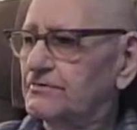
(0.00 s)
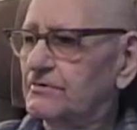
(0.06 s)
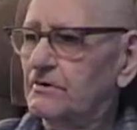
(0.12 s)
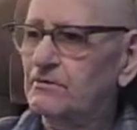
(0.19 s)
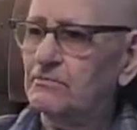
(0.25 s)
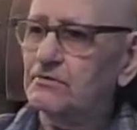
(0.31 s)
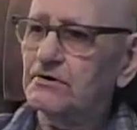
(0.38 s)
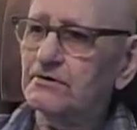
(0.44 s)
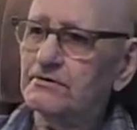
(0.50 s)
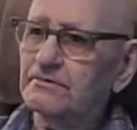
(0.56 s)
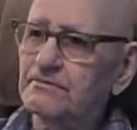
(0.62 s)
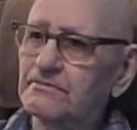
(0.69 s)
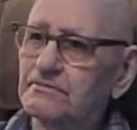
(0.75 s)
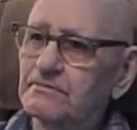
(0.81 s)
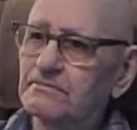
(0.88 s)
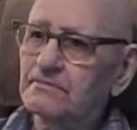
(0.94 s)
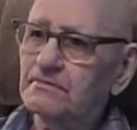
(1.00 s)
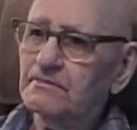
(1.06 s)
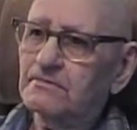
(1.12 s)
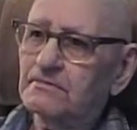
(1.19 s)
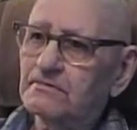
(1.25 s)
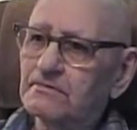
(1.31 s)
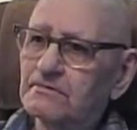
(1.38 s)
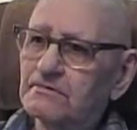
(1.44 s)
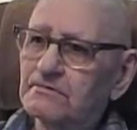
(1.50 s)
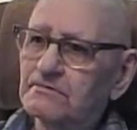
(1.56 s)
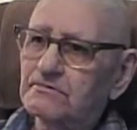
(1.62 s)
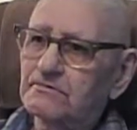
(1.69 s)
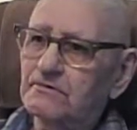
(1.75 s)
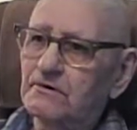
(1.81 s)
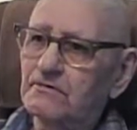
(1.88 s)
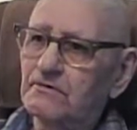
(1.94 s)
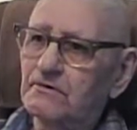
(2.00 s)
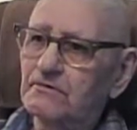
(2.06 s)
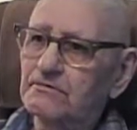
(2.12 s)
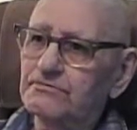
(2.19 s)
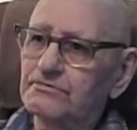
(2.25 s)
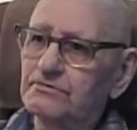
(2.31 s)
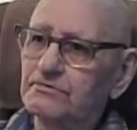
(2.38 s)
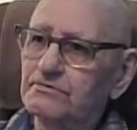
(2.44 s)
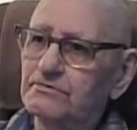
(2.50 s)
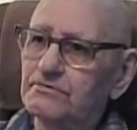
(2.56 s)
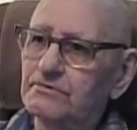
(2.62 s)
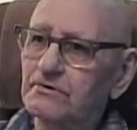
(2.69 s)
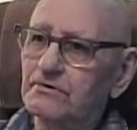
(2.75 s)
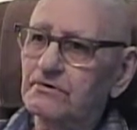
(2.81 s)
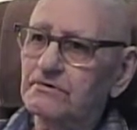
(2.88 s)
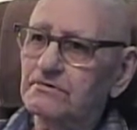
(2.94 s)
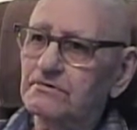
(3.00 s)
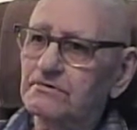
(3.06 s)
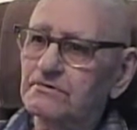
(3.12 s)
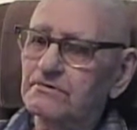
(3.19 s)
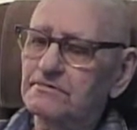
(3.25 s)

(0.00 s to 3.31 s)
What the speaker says: somewhere, and go all through Charlotte.